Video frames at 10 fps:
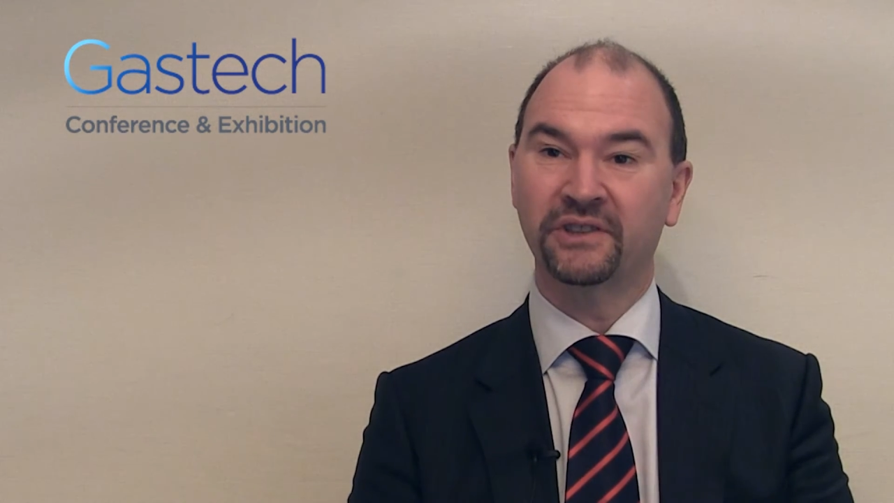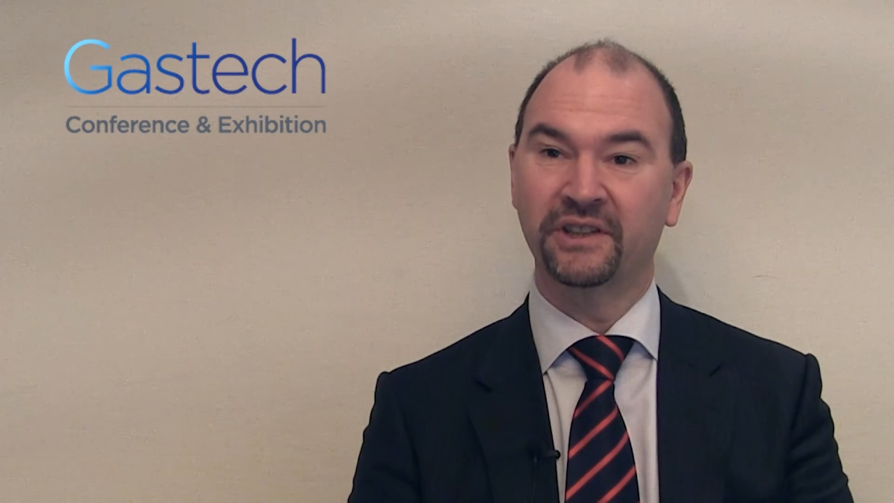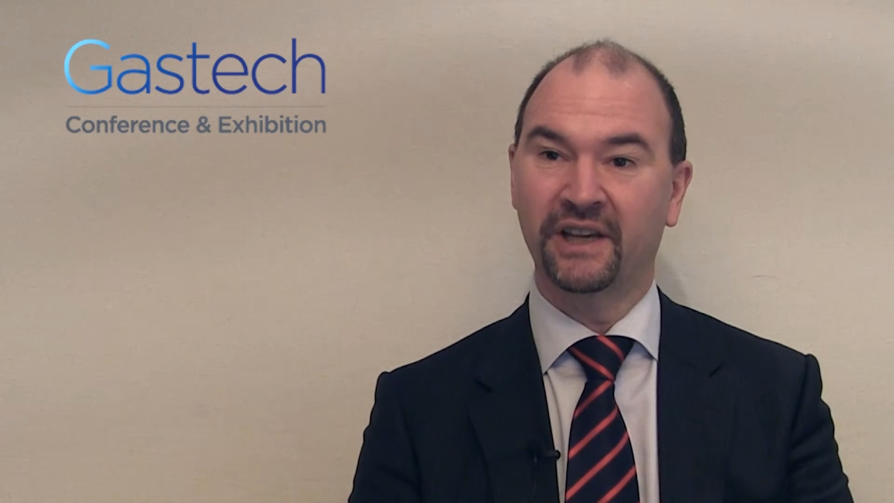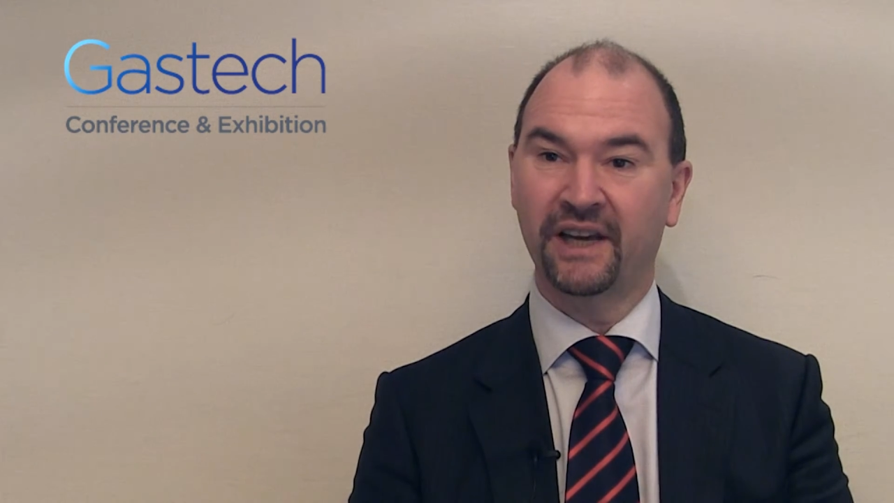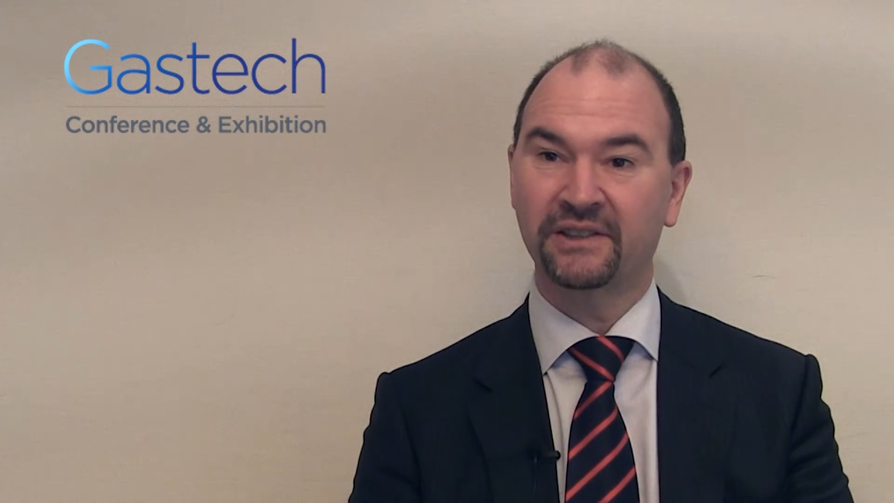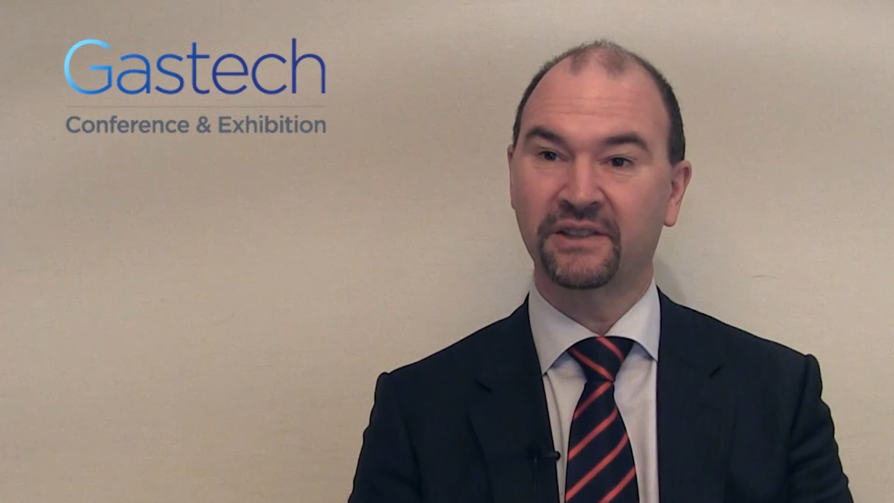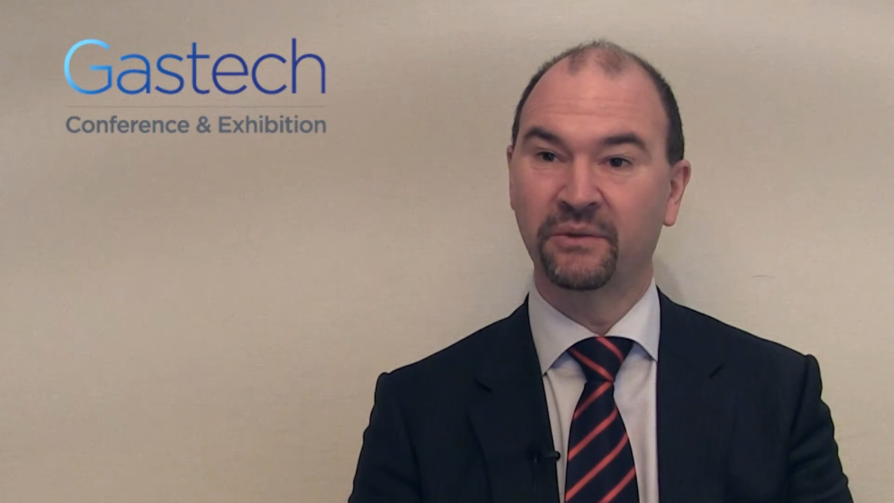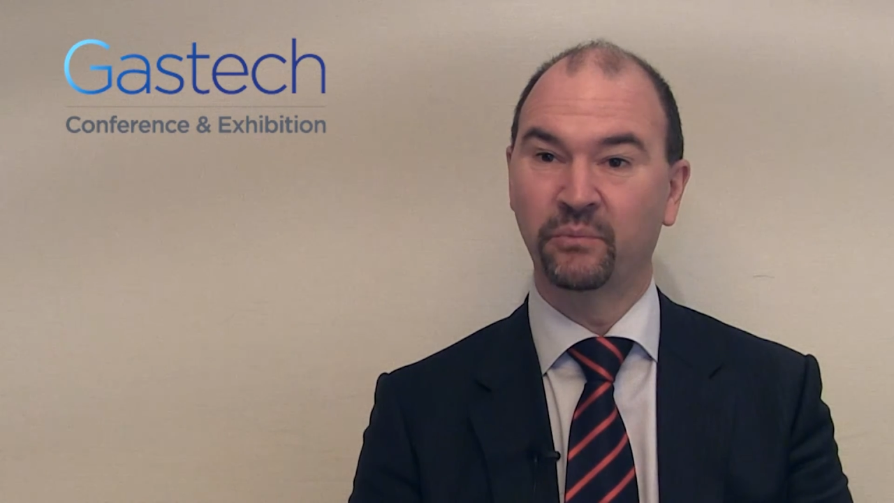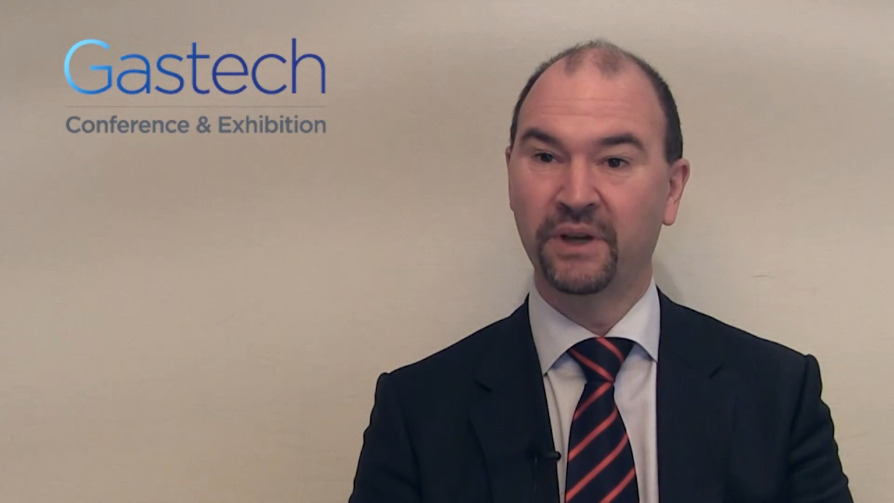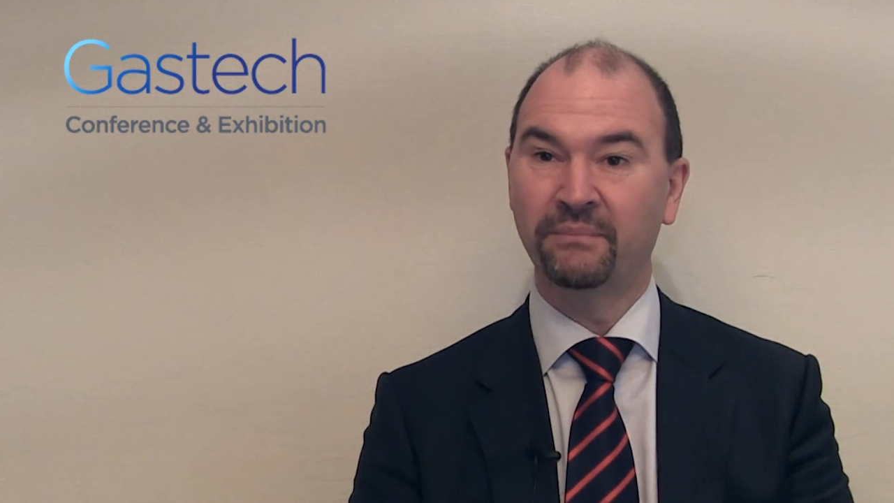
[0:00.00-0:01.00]

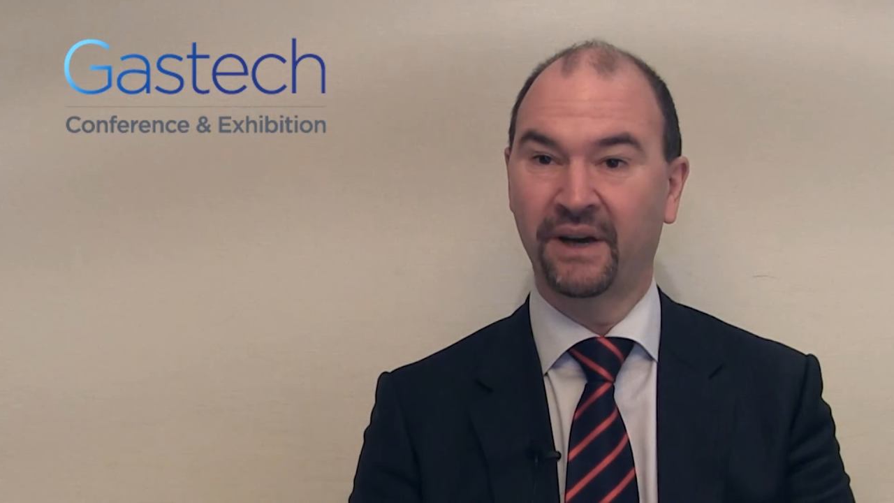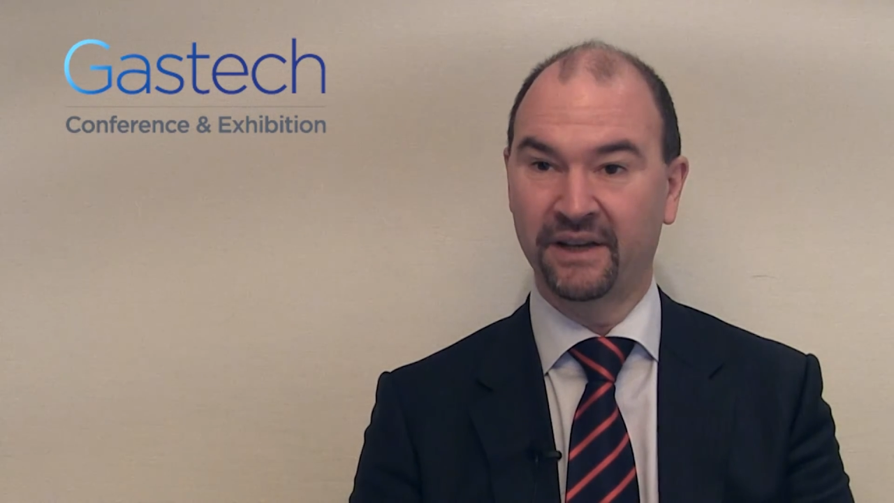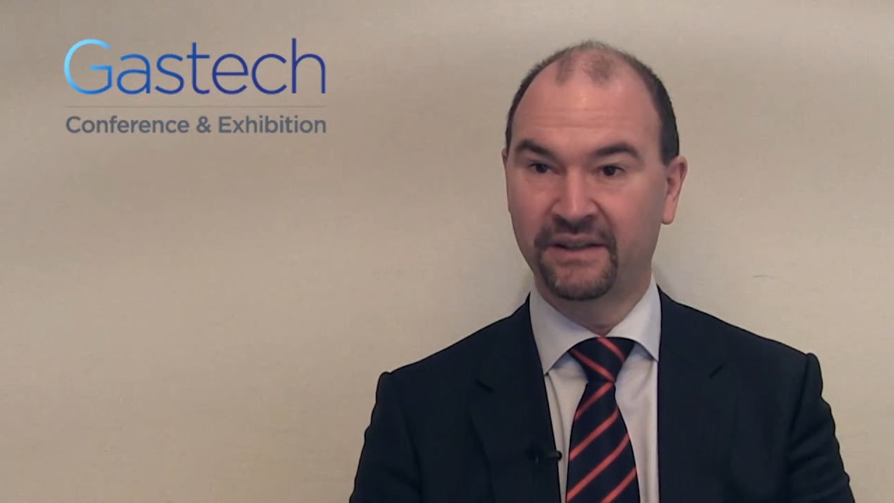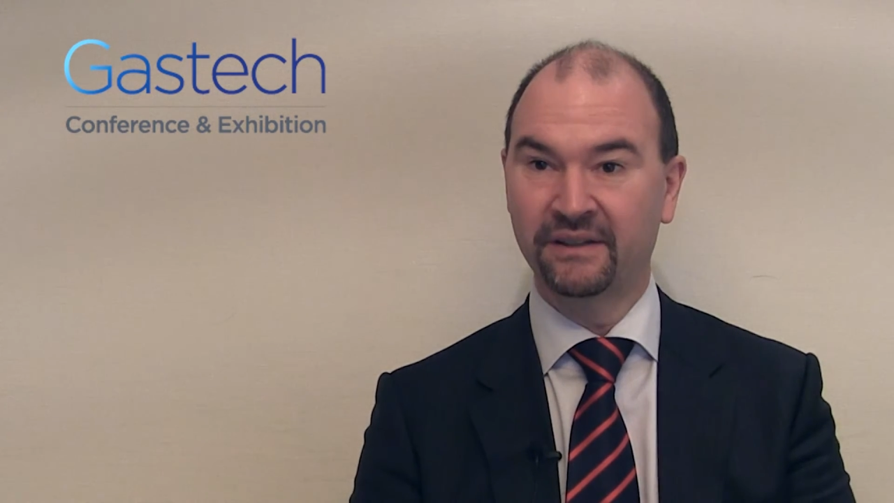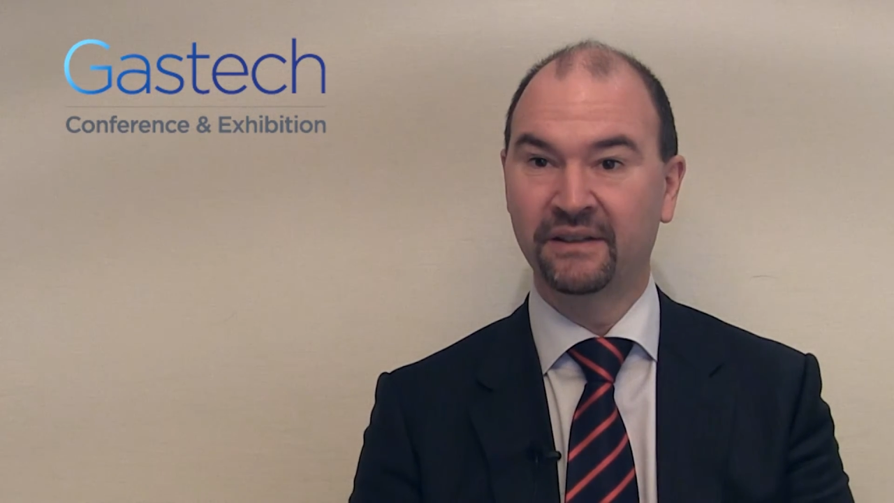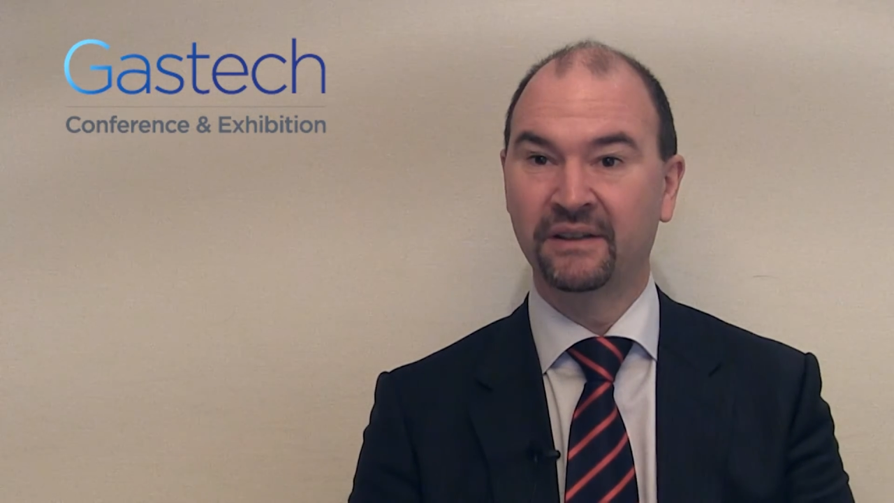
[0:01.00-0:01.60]
can we make